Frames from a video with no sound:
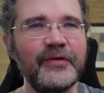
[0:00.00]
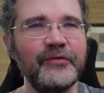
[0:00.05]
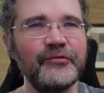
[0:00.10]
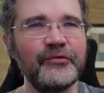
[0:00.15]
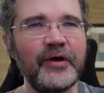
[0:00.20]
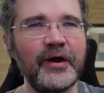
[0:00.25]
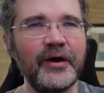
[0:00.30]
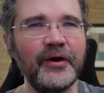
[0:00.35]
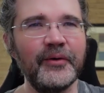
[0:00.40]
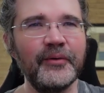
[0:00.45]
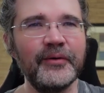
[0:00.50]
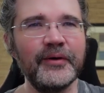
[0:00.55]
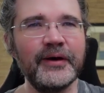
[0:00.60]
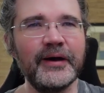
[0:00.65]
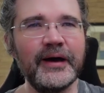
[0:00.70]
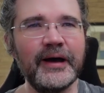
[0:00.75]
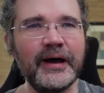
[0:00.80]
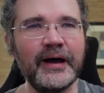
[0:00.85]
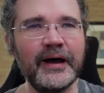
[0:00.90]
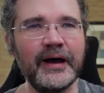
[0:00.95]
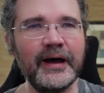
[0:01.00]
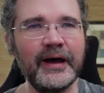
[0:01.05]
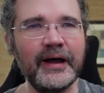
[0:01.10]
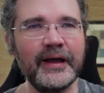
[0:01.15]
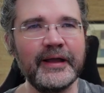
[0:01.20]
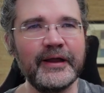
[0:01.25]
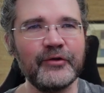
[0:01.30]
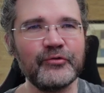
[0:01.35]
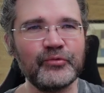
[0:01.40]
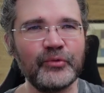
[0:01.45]
So uh,
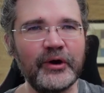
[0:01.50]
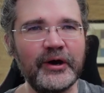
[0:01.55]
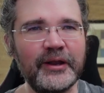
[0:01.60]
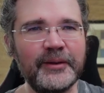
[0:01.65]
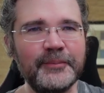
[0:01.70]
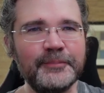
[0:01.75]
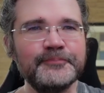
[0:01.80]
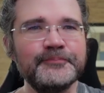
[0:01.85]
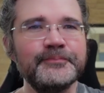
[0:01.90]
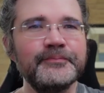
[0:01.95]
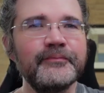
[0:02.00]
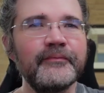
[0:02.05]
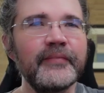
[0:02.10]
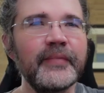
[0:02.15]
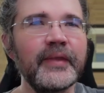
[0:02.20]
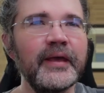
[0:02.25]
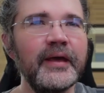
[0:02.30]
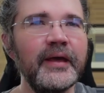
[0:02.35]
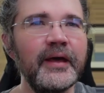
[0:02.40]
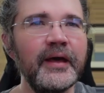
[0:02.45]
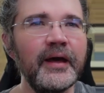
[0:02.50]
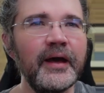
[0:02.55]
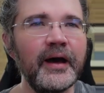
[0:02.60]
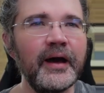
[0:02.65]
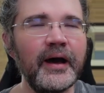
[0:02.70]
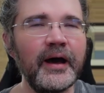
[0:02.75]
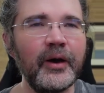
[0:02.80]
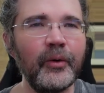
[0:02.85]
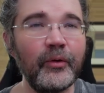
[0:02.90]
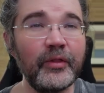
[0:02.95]
here's one.
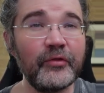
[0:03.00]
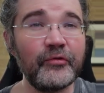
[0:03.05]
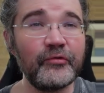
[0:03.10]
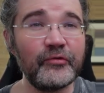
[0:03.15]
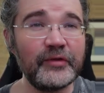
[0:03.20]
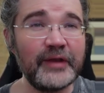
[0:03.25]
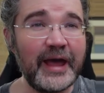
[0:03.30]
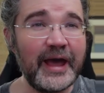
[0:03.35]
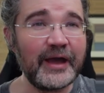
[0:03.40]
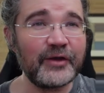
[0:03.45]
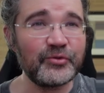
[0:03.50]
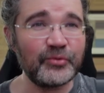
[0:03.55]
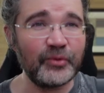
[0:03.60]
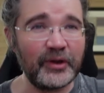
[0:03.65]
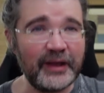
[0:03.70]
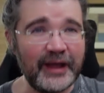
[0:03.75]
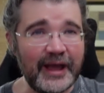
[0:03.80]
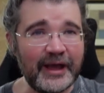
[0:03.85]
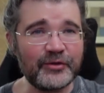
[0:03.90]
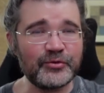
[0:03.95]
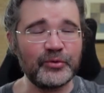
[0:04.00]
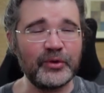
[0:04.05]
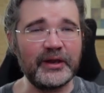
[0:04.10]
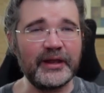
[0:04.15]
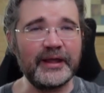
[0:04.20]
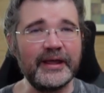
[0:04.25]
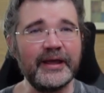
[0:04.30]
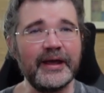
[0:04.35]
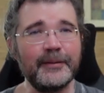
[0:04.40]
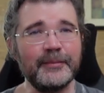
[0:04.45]
Uh, well, this is an actual,
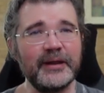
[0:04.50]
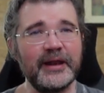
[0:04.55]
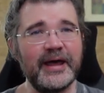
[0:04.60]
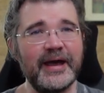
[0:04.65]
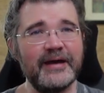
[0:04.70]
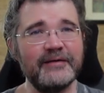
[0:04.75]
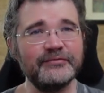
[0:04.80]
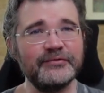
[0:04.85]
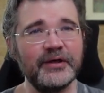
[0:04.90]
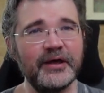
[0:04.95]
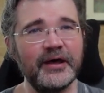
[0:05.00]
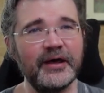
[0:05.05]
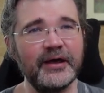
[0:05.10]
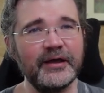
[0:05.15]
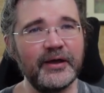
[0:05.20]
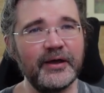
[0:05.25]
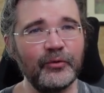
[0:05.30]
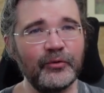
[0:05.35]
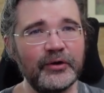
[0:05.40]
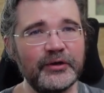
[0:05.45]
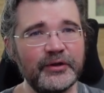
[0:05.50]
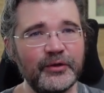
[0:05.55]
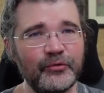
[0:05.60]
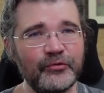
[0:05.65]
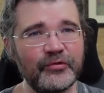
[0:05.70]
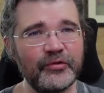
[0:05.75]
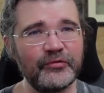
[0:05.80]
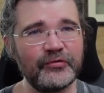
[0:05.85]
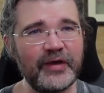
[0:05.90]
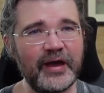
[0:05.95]
actually. I'm going to have to go
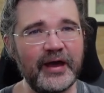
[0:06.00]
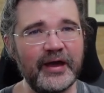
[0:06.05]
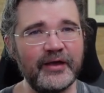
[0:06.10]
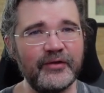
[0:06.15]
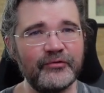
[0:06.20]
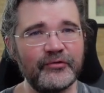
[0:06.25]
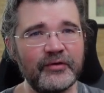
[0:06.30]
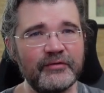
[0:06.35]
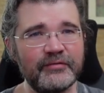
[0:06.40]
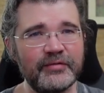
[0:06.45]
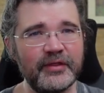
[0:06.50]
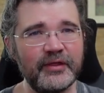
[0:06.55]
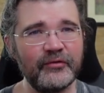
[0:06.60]
reduce the size of